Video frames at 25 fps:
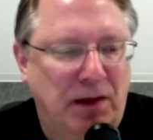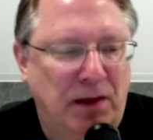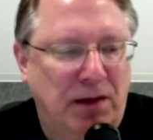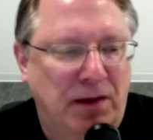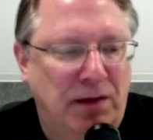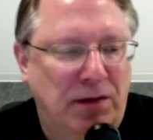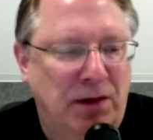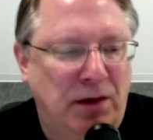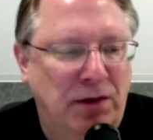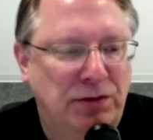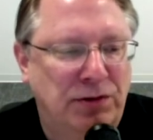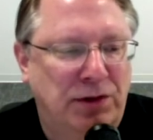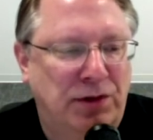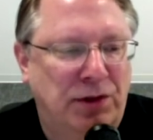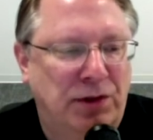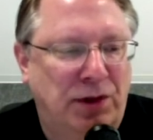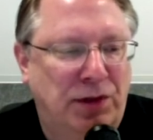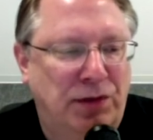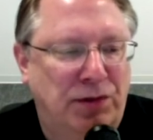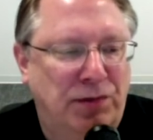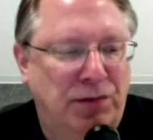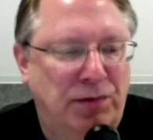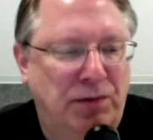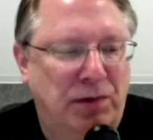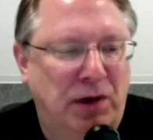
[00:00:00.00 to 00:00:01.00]
Those are the
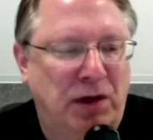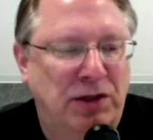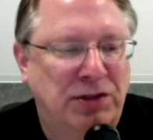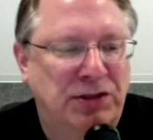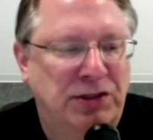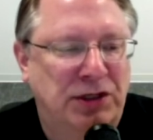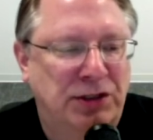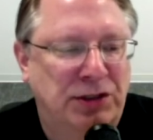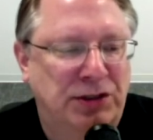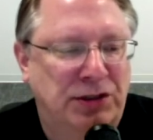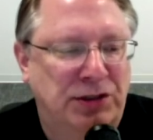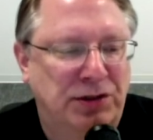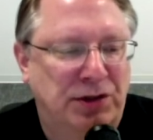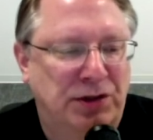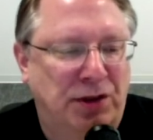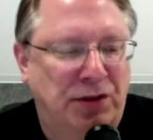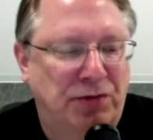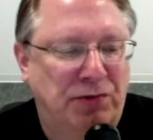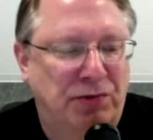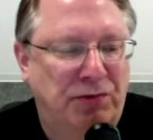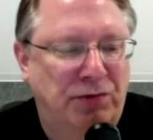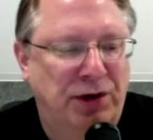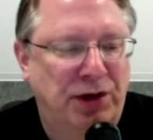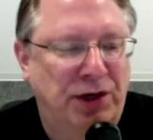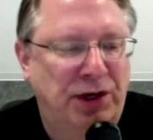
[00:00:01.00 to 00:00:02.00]
th essentially the
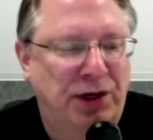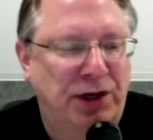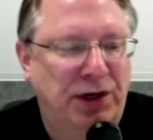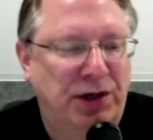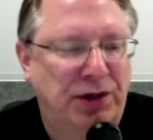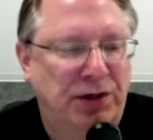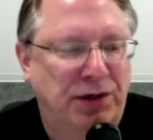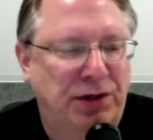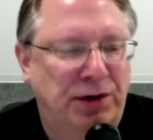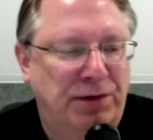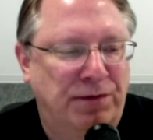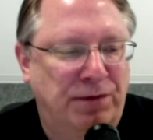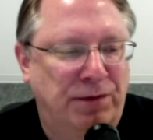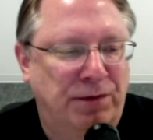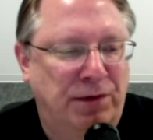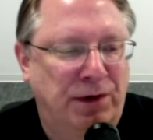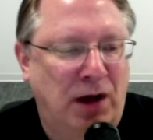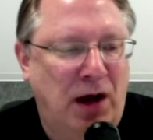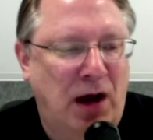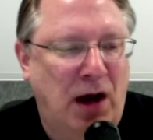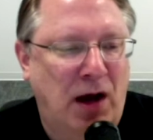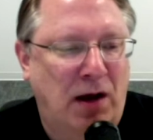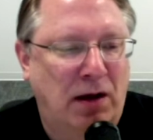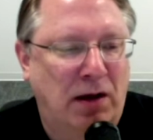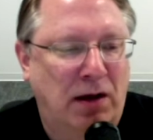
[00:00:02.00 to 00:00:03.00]
three different
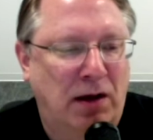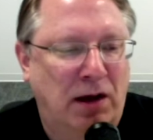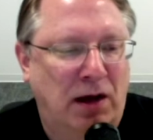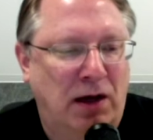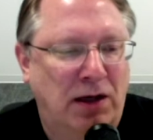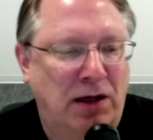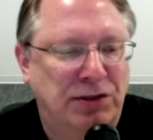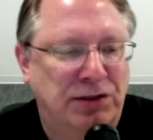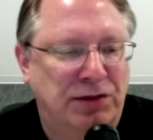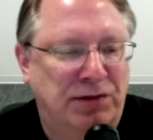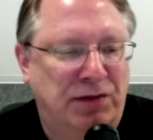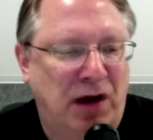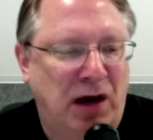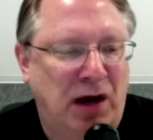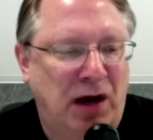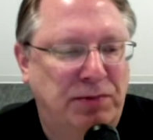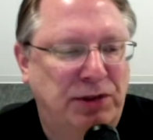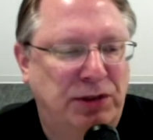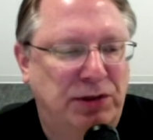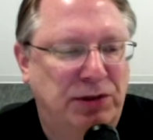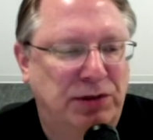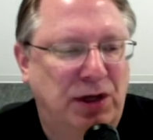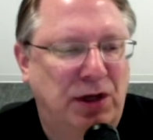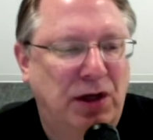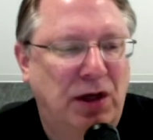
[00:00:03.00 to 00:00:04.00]
kinds of
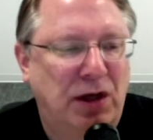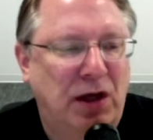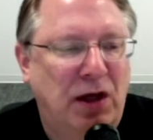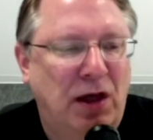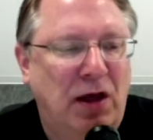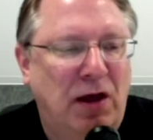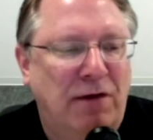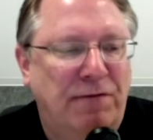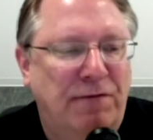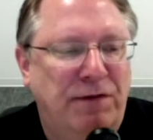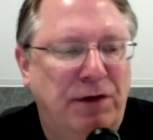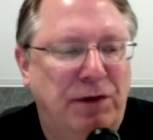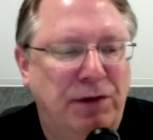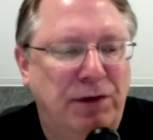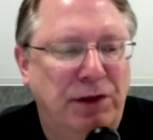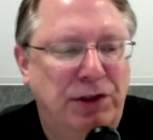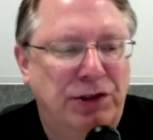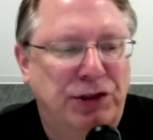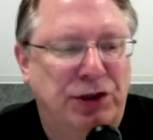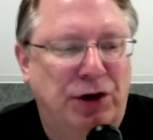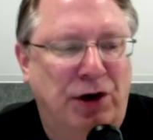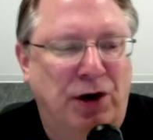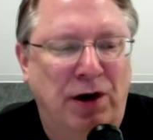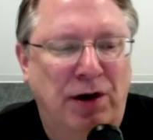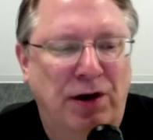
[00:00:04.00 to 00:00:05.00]
options. Fill the
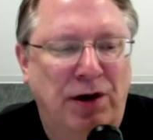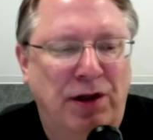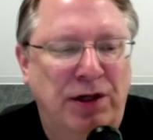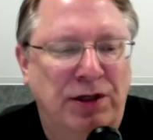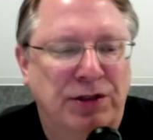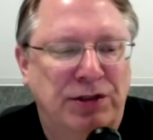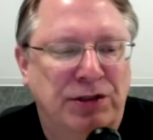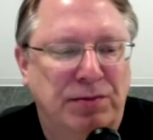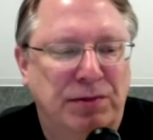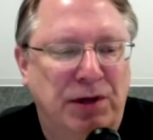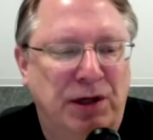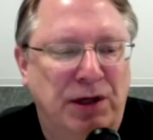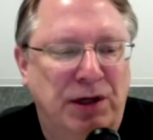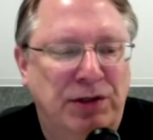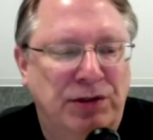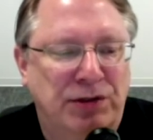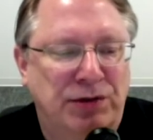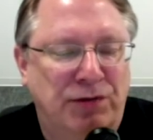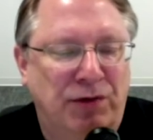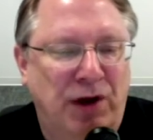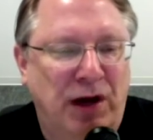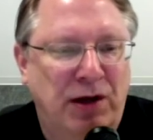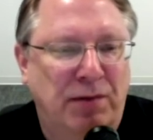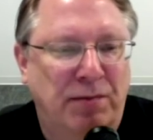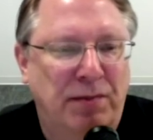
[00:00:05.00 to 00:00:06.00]
chart is the, is the
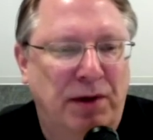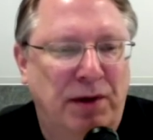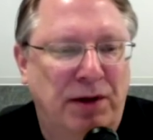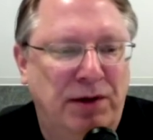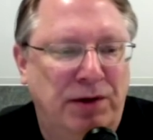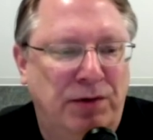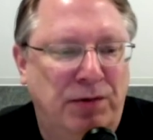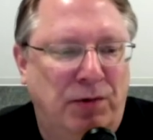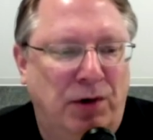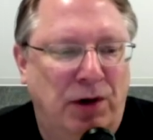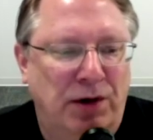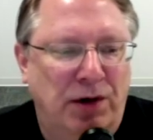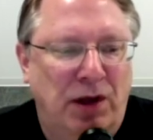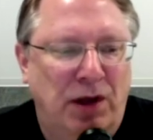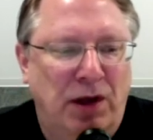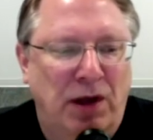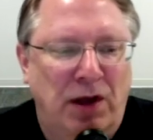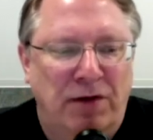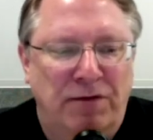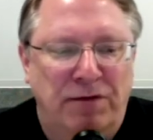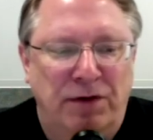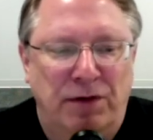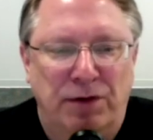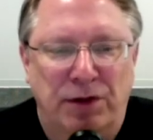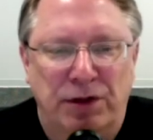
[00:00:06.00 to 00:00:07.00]
recommended one.
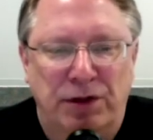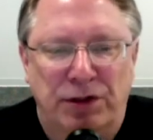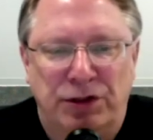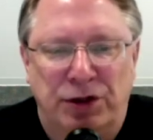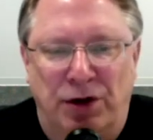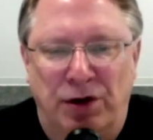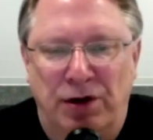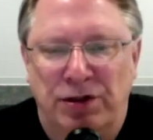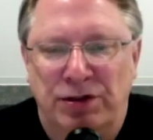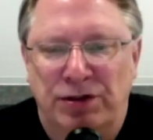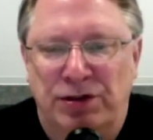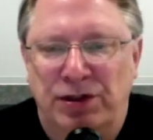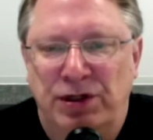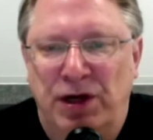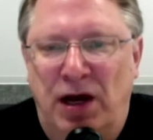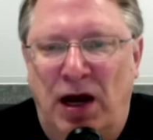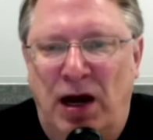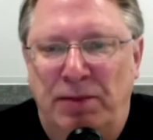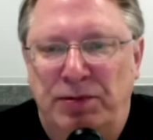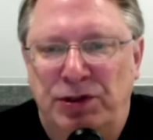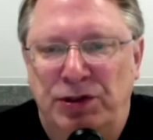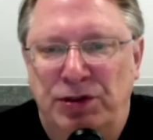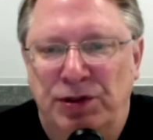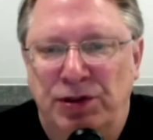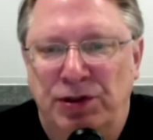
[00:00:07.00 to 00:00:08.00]
Fill the chart is the
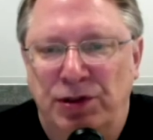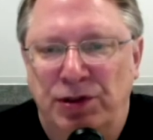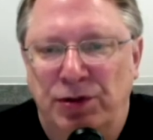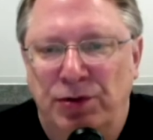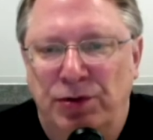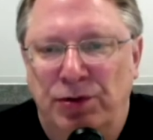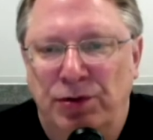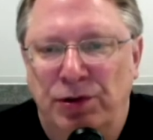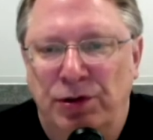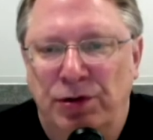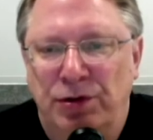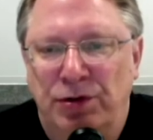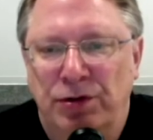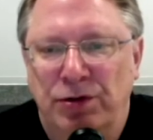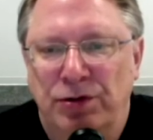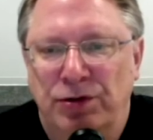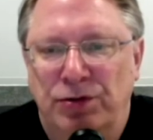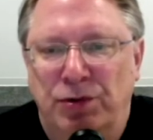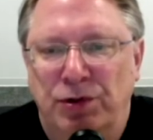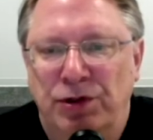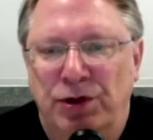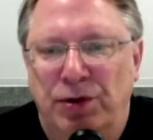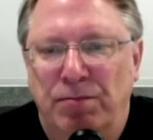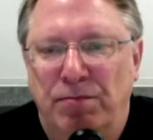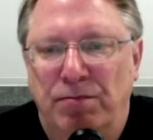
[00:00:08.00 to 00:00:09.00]
option that you will use
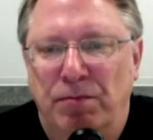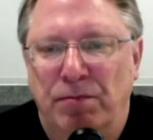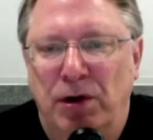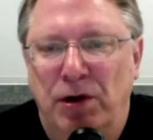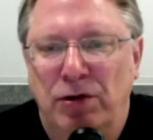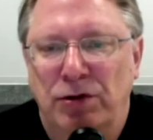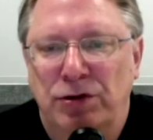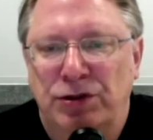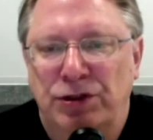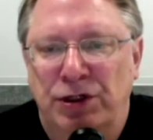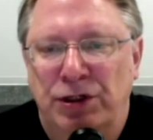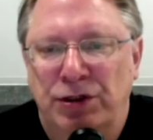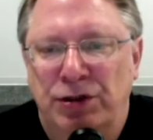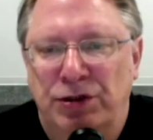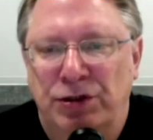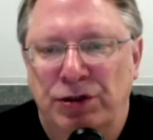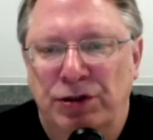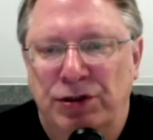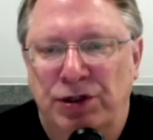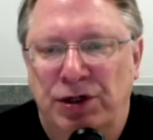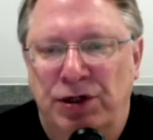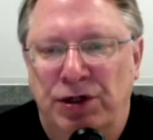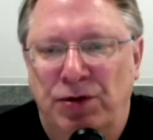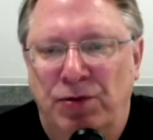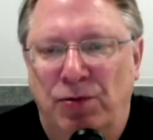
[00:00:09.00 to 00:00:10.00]
when you're most
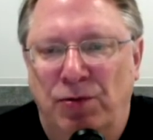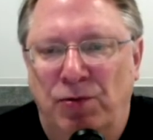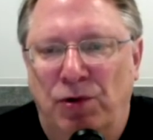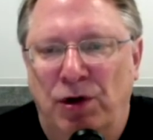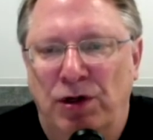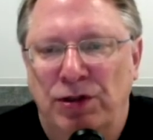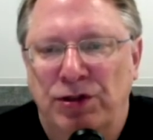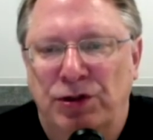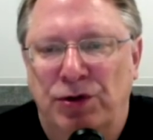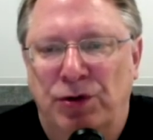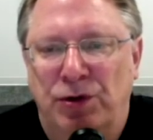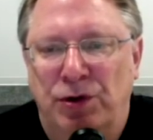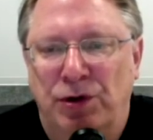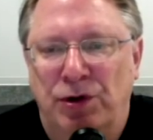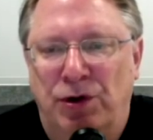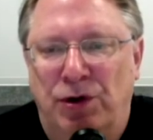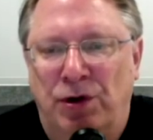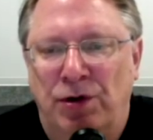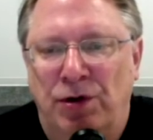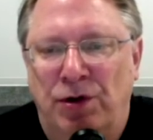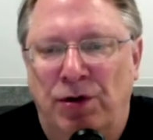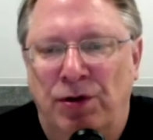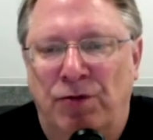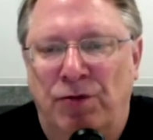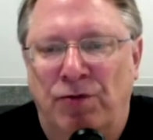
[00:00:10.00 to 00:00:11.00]
interested in what's going
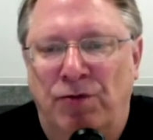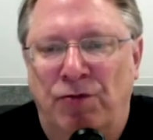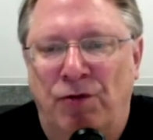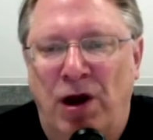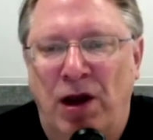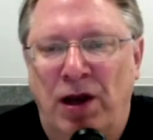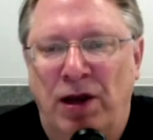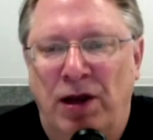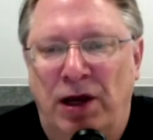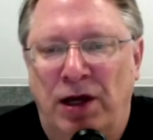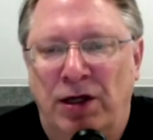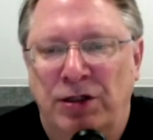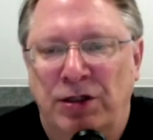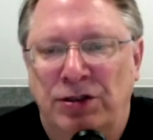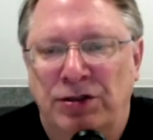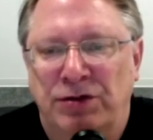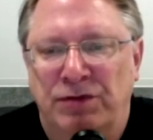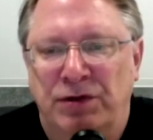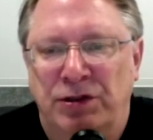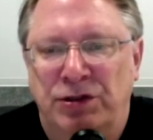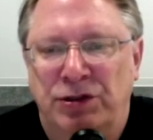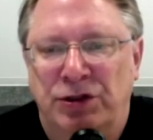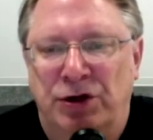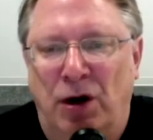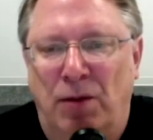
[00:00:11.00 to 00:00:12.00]
on on the right edge of
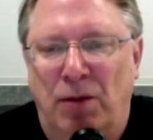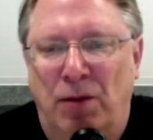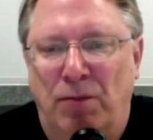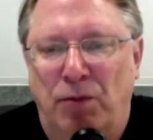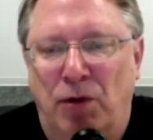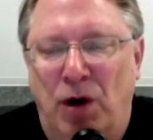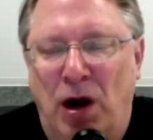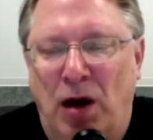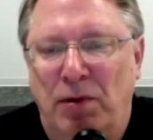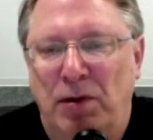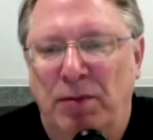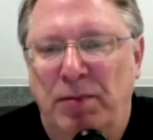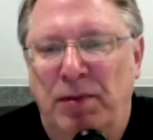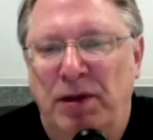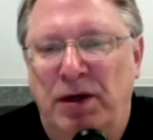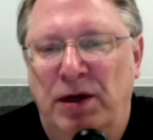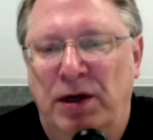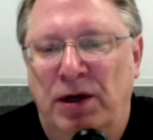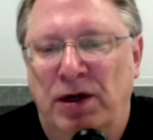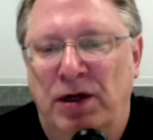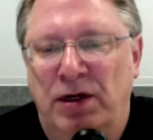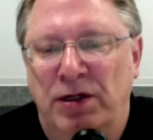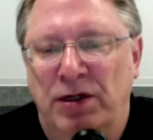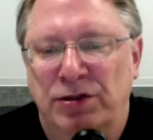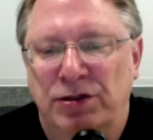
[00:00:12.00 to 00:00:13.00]
the chart, probably
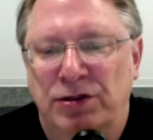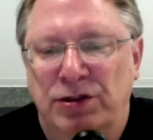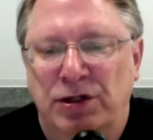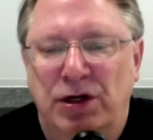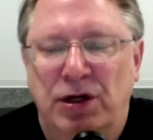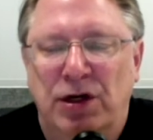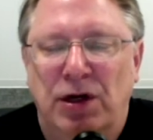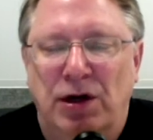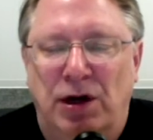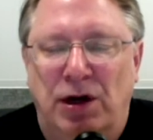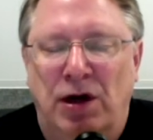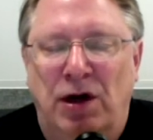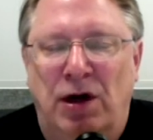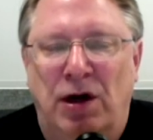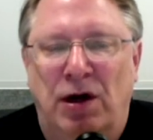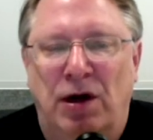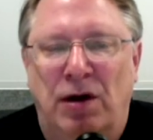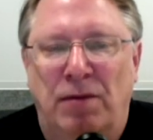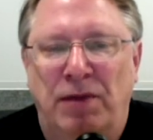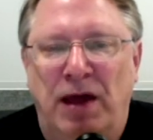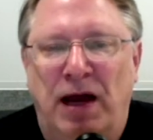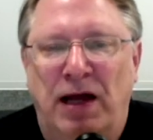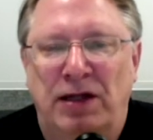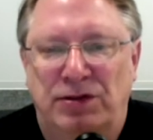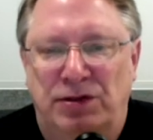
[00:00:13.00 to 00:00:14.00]
because um,
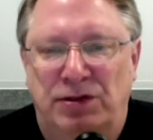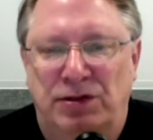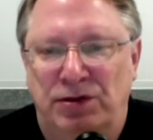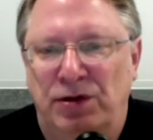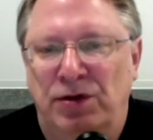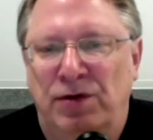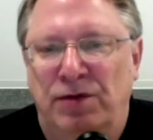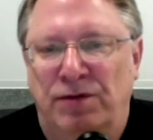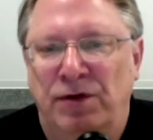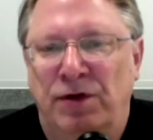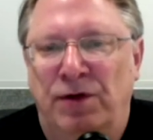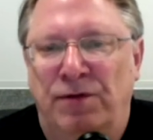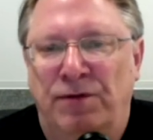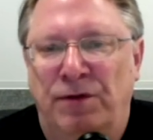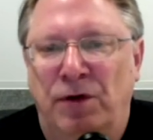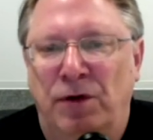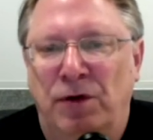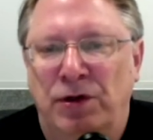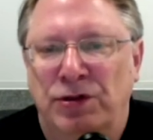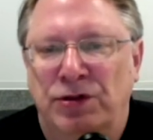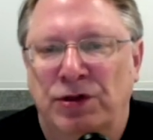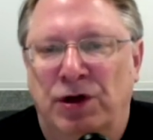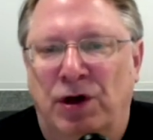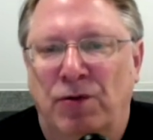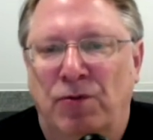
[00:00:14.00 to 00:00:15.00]
that's you're, you're
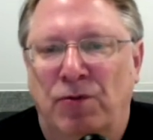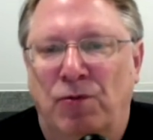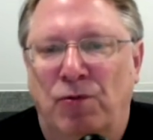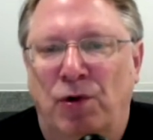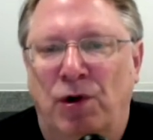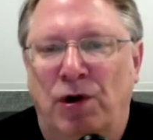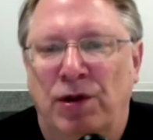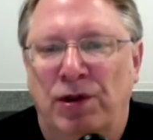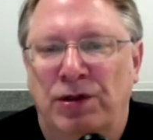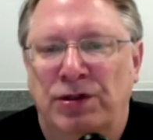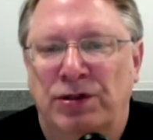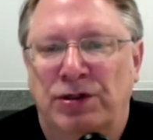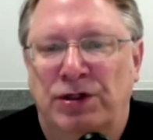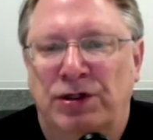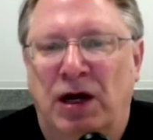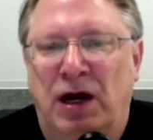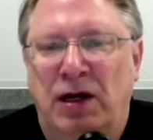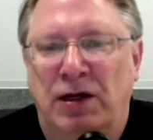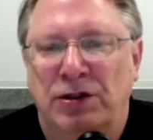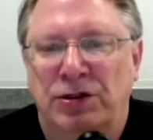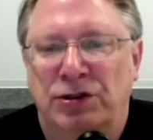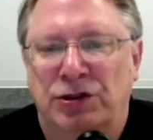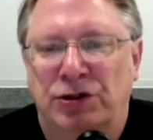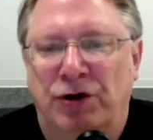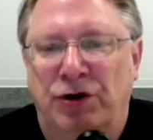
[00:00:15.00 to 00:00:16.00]
focused on where the stock
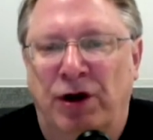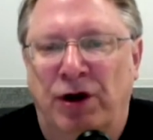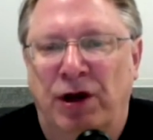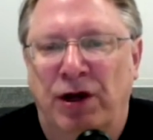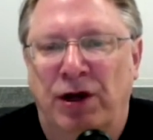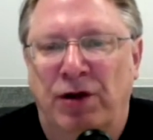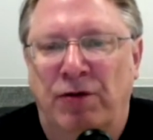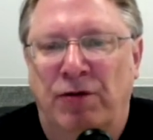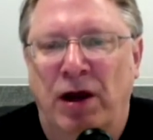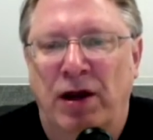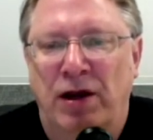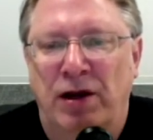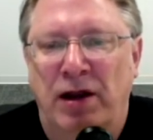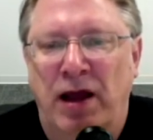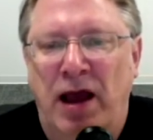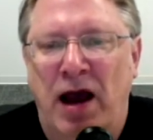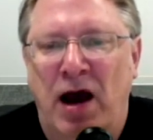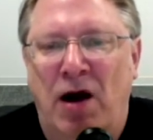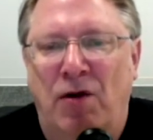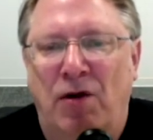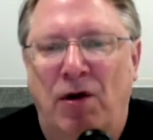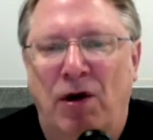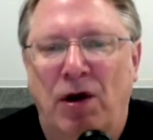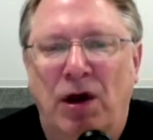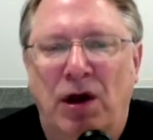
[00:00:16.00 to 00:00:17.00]
is trading right now.
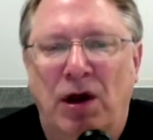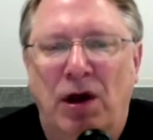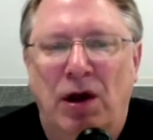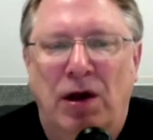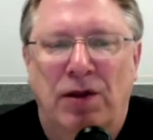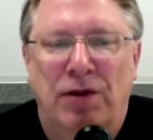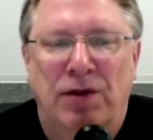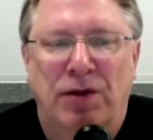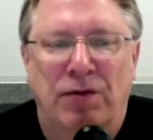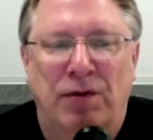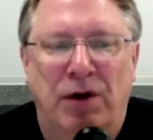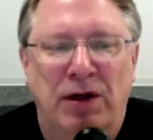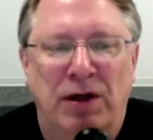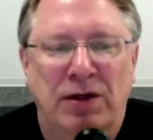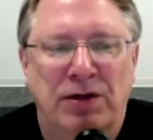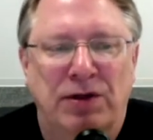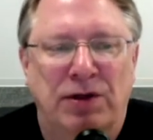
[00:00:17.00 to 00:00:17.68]
The, re